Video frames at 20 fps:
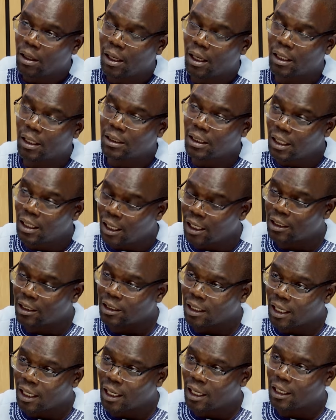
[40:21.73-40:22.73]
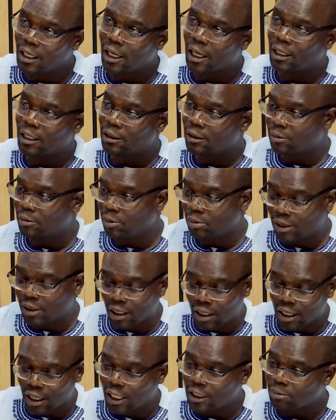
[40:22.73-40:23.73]
Action SA and
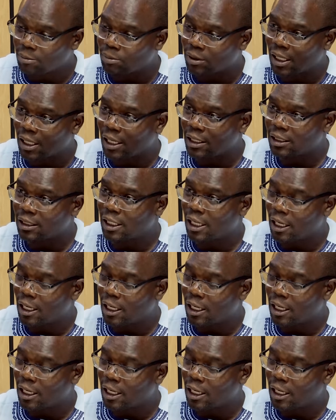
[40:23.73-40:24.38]
Rise Mzanzi